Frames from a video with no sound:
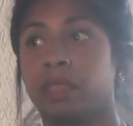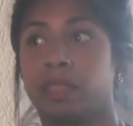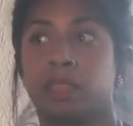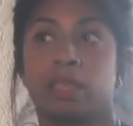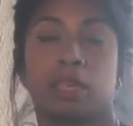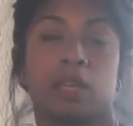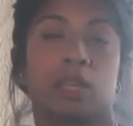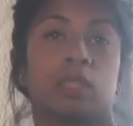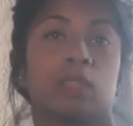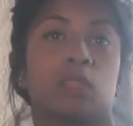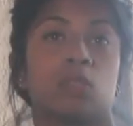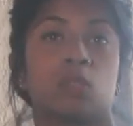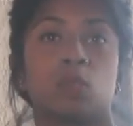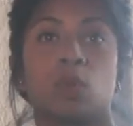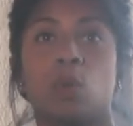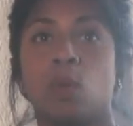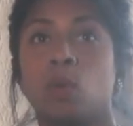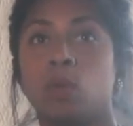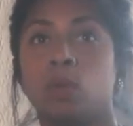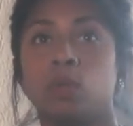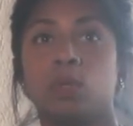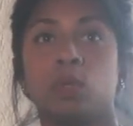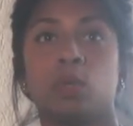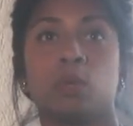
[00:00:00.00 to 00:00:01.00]
they're this
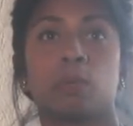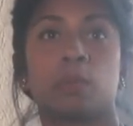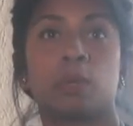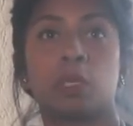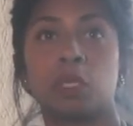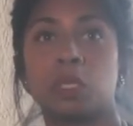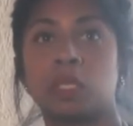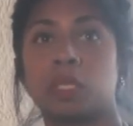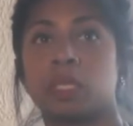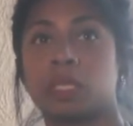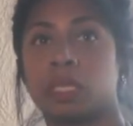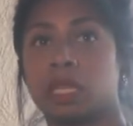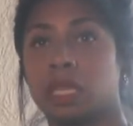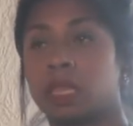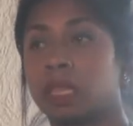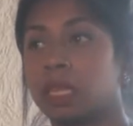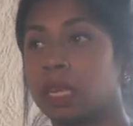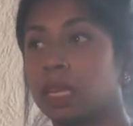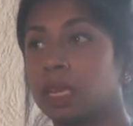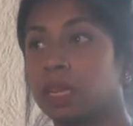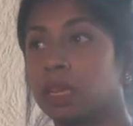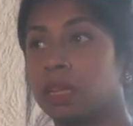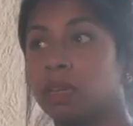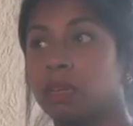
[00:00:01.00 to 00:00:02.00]
whole new person, and
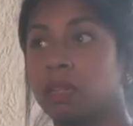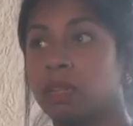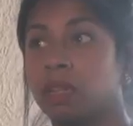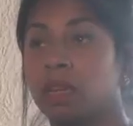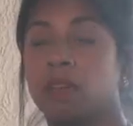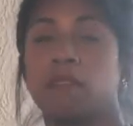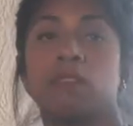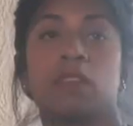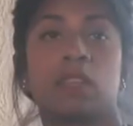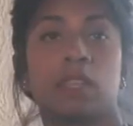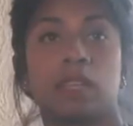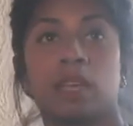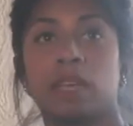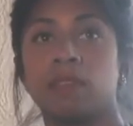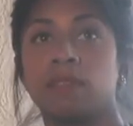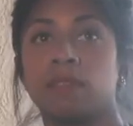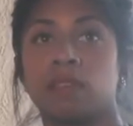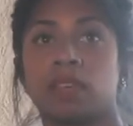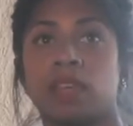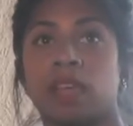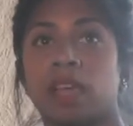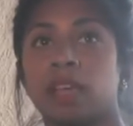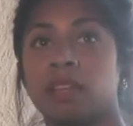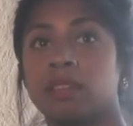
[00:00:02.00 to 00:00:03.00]
they are loving
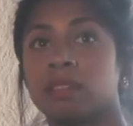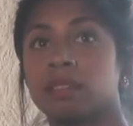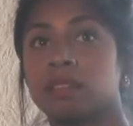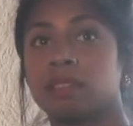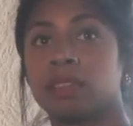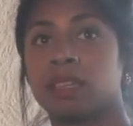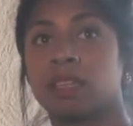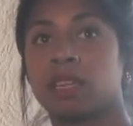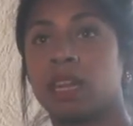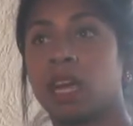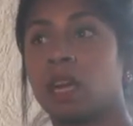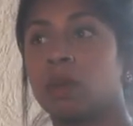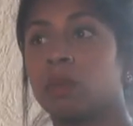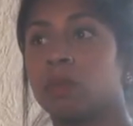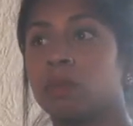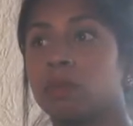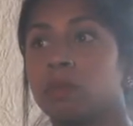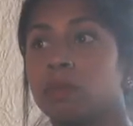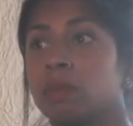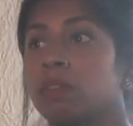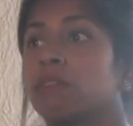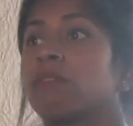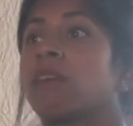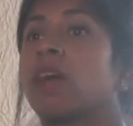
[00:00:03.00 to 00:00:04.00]
life again. And
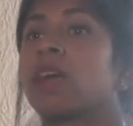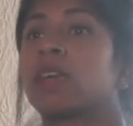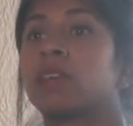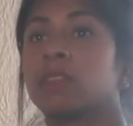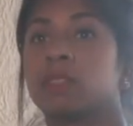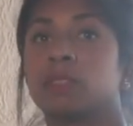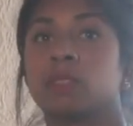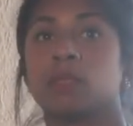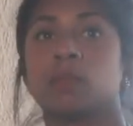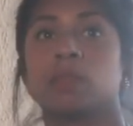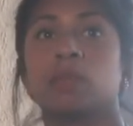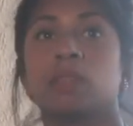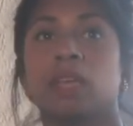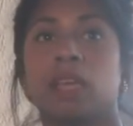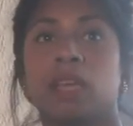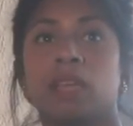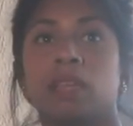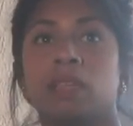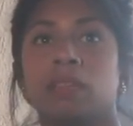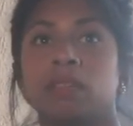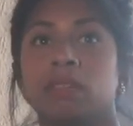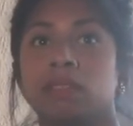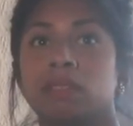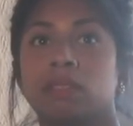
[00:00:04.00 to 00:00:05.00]
if I could do
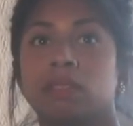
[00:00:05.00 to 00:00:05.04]
that,